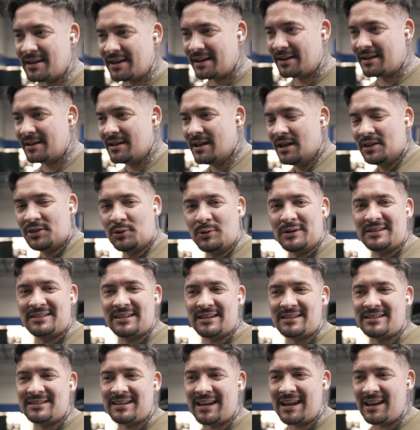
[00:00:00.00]
dick.
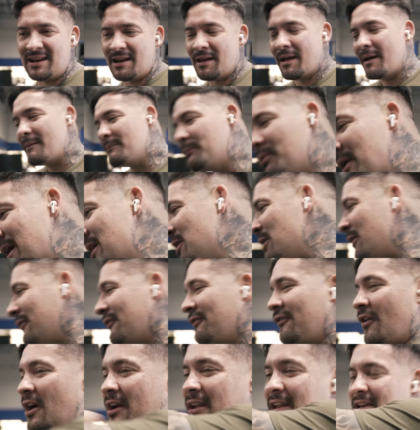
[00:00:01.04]
316. Bring your
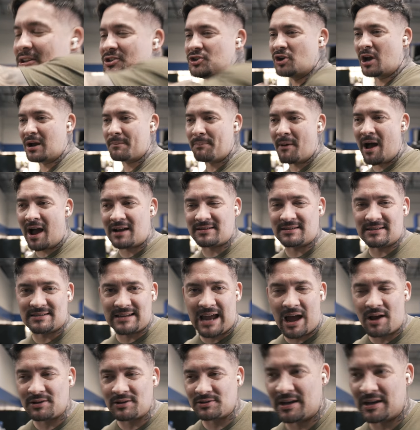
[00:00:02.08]
fucking junk boxes
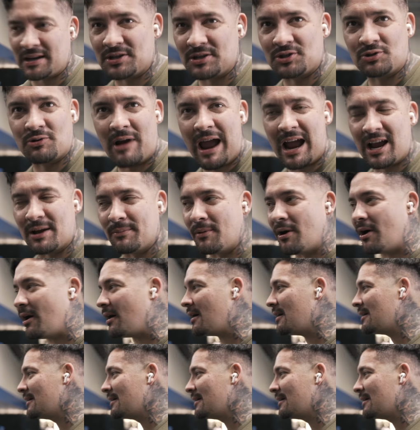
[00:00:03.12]
out so I can drag them all.